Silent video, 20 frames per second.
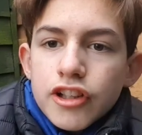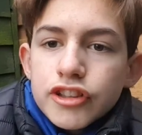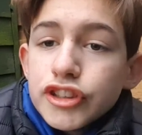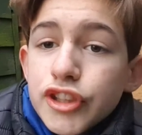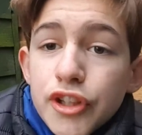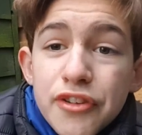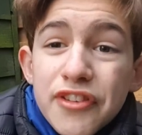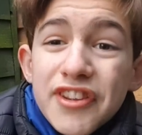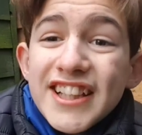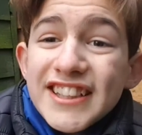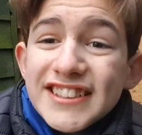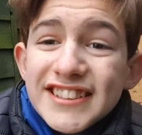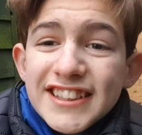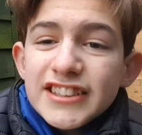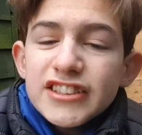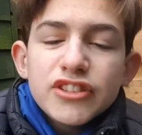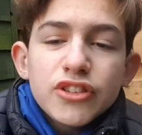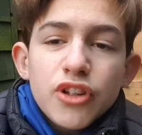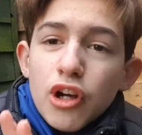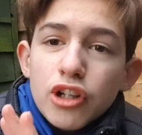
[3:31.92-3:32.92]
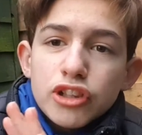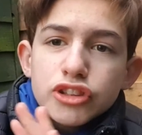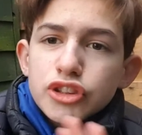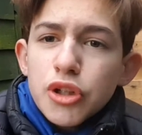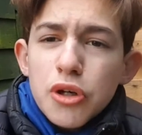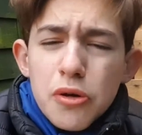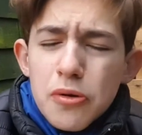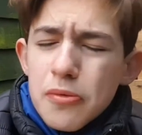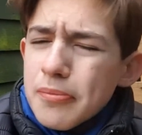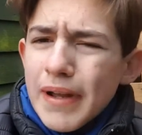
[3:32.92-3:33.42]
So this is not a
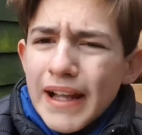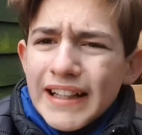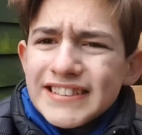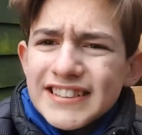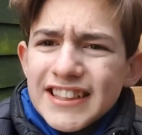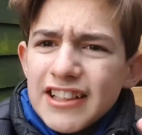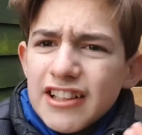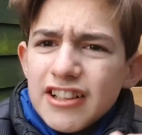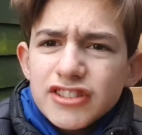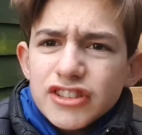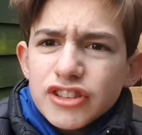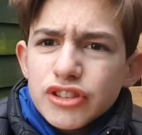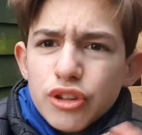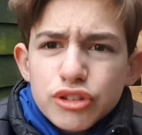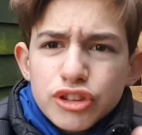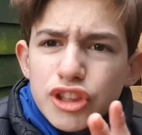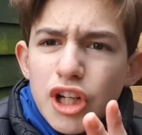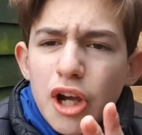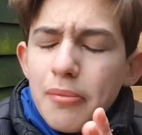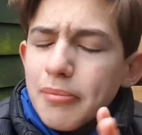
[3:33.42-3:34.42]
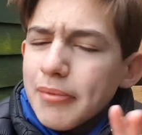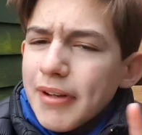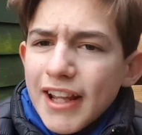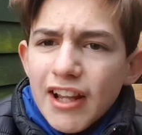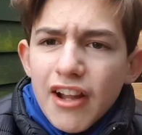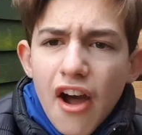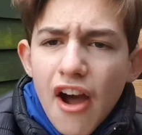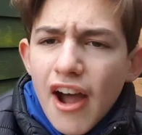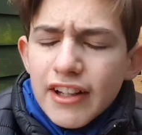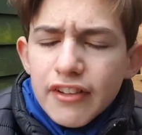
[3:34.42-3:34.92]
tool maintenance or sharpening
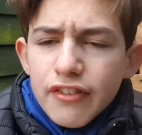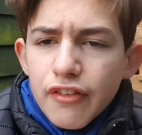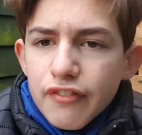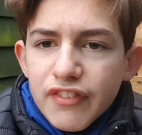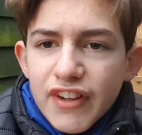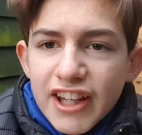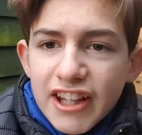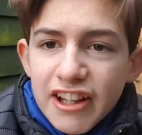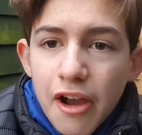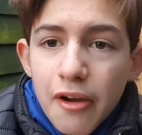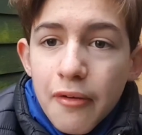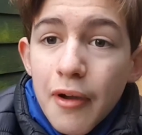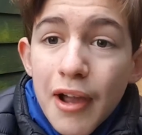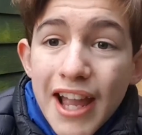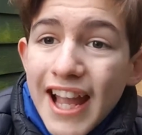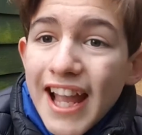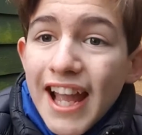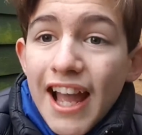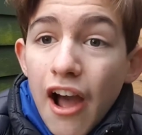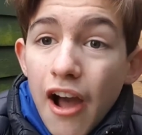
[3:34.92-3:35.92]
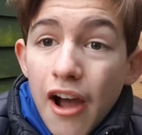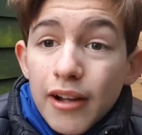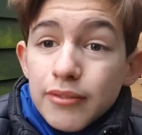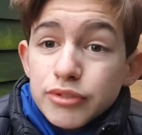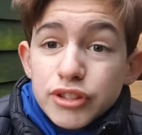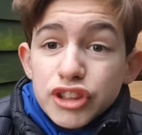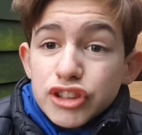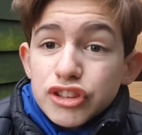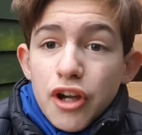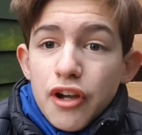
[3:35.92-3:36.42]
guide or video. I'm
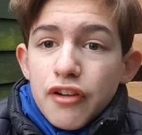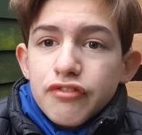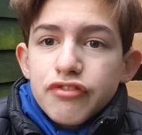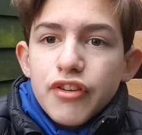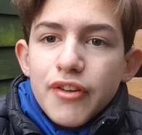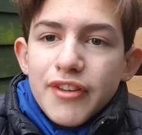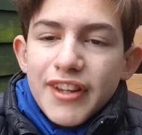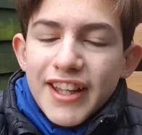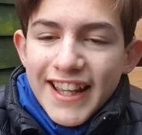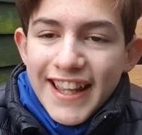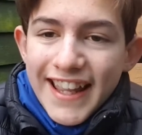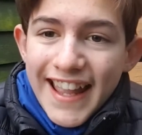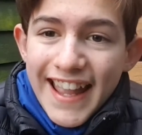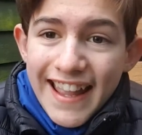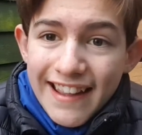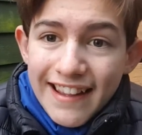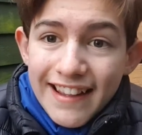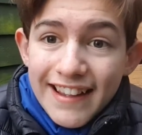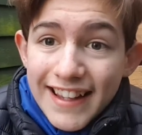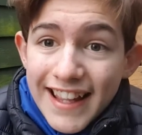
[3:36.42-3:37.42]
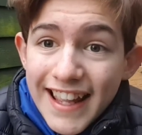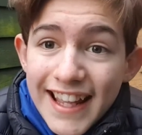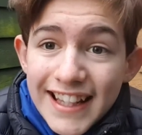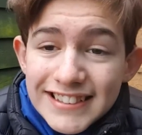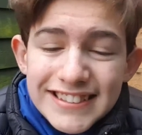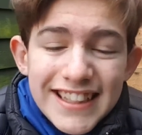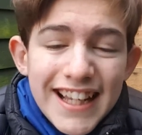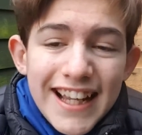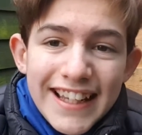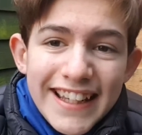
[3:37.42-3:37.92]
just going through the
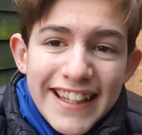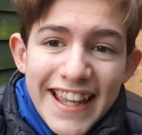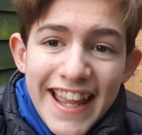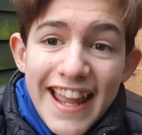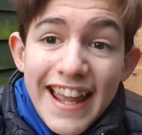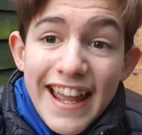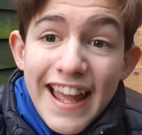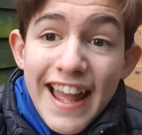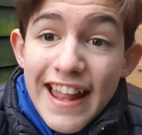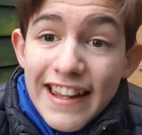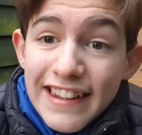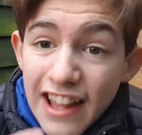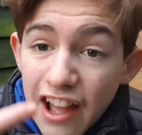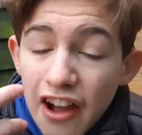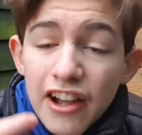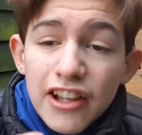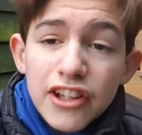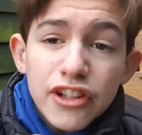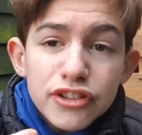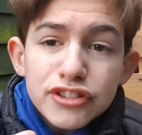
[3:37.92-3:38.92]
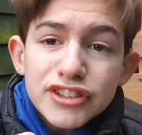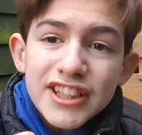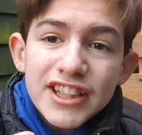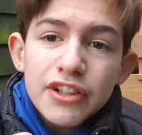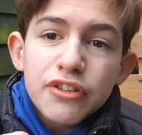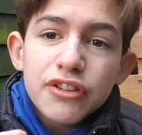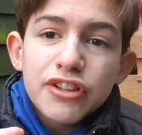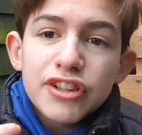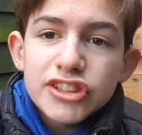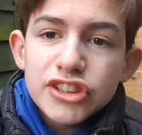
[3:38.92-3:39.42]
kit and gear that I use in
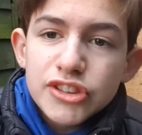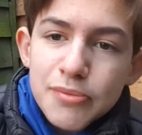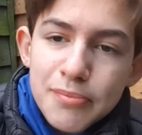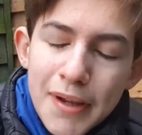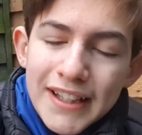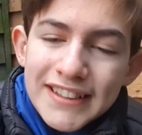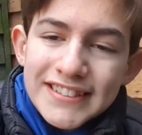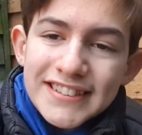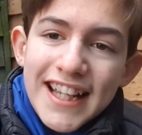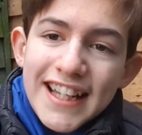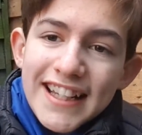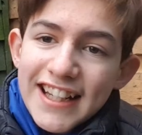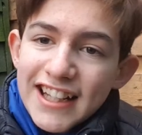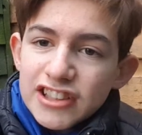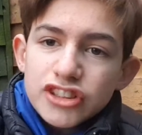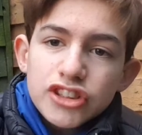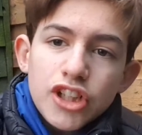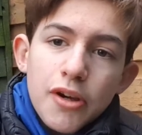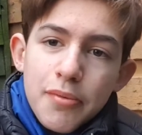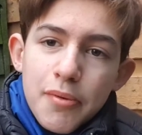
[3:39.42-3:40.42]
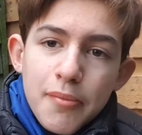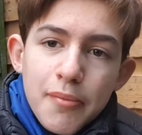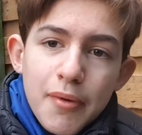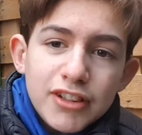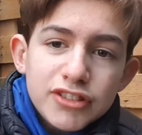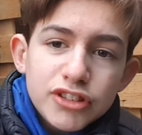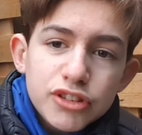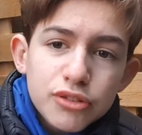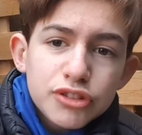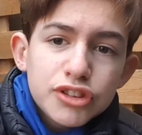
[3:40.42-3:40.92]
order to maintain and sharpen
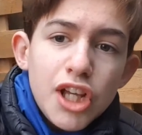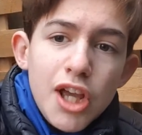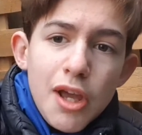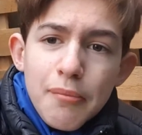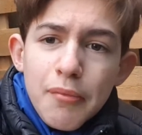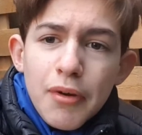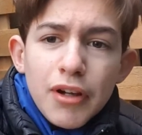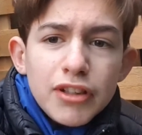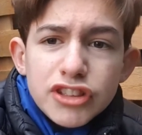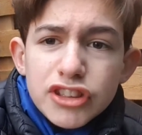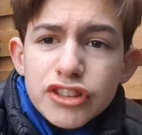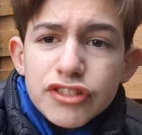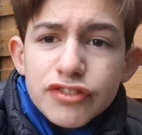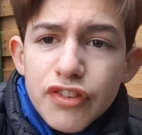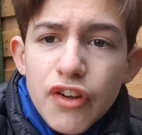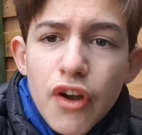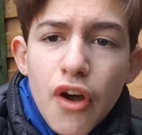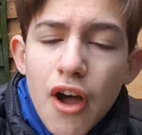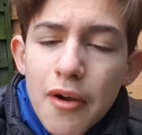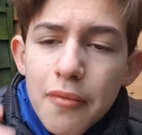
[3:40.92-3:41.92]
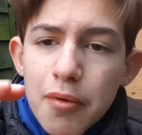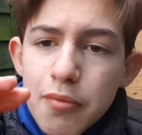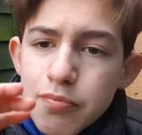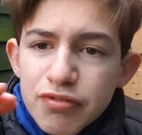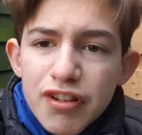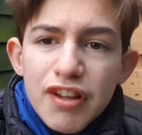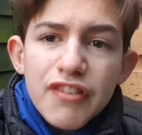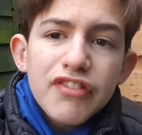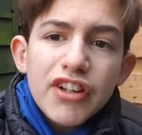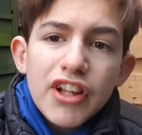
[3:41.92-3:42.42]
my tools. But I just thought I would
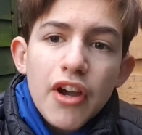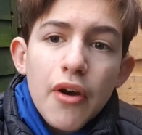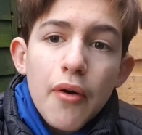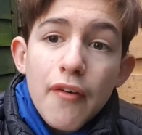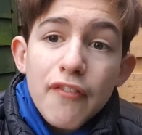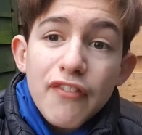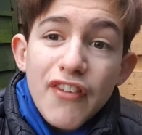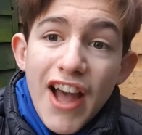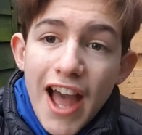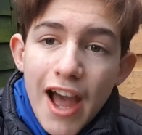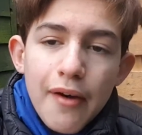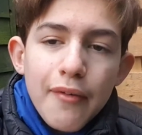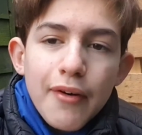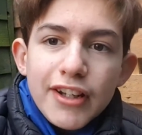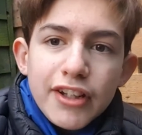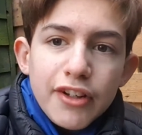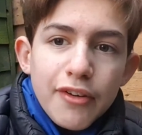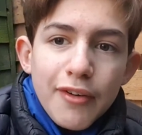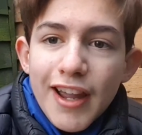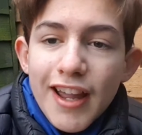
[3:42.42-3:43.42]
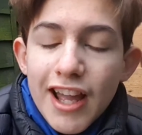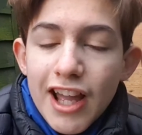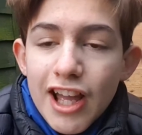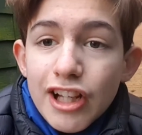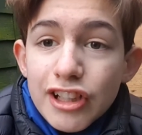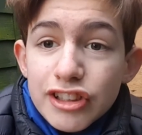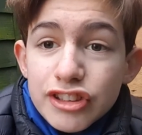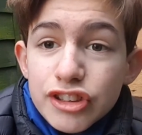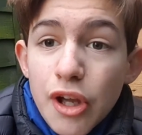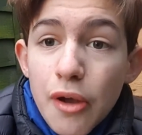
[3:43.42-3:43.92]
briefly go over how I do it.
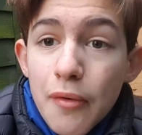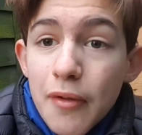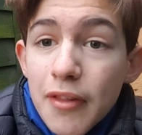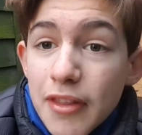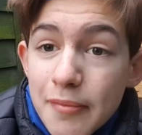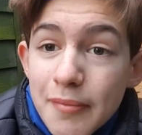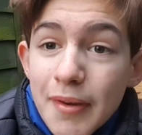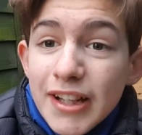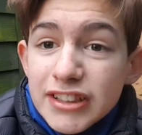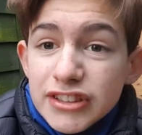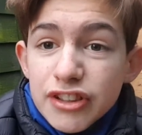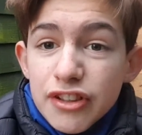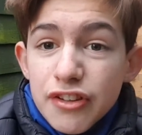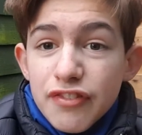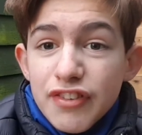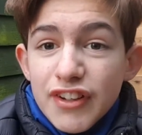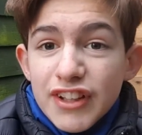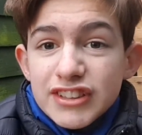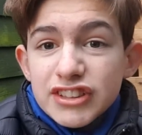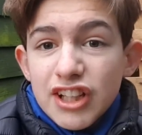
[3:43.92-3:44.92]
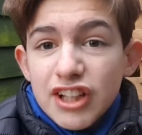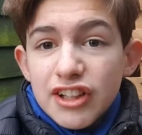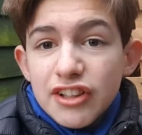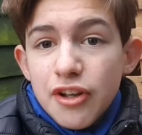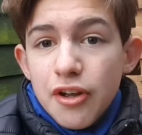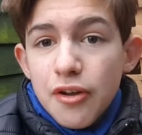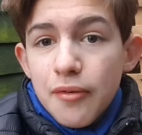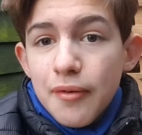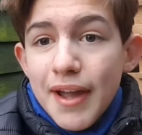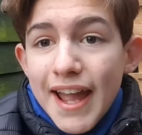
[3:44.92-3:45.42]
So the main two things I
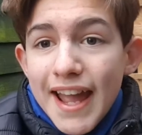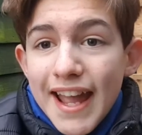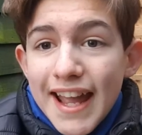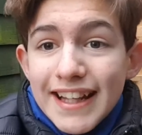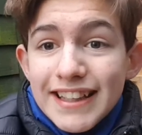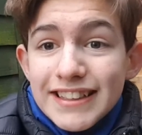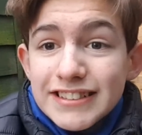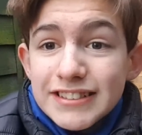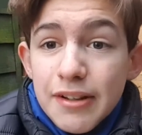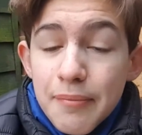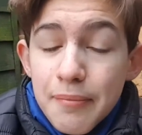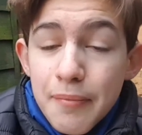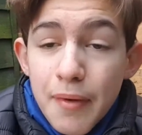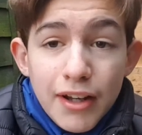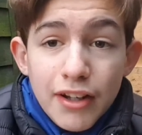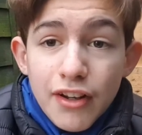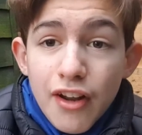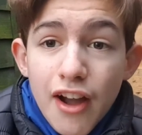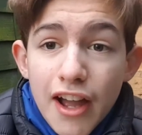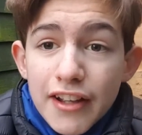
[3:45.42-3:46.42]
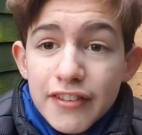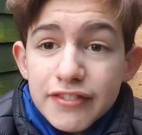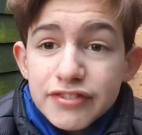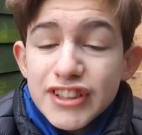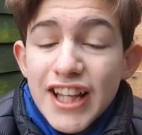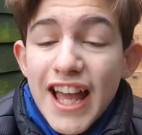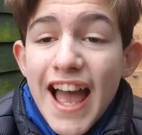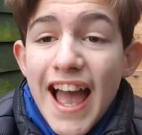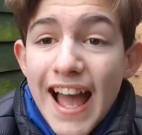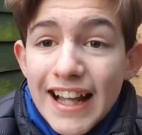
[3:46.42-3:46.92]
do is my
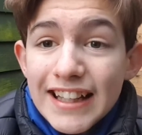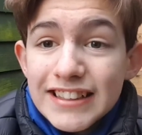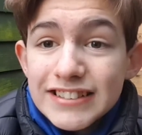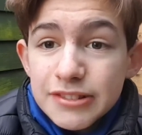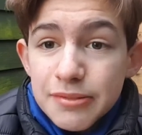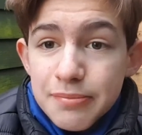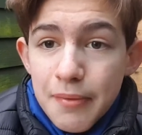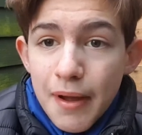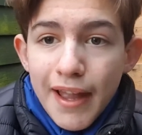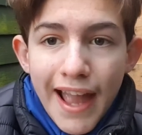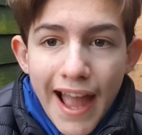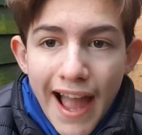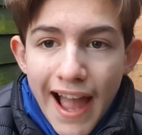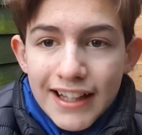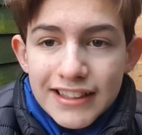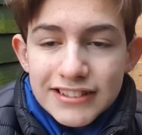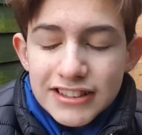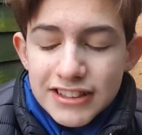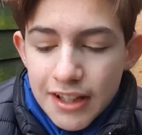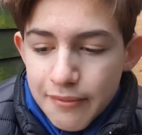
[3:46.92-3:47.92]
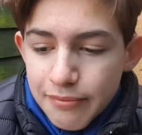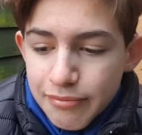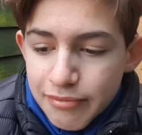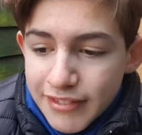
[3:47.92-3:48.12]
knives and my axe.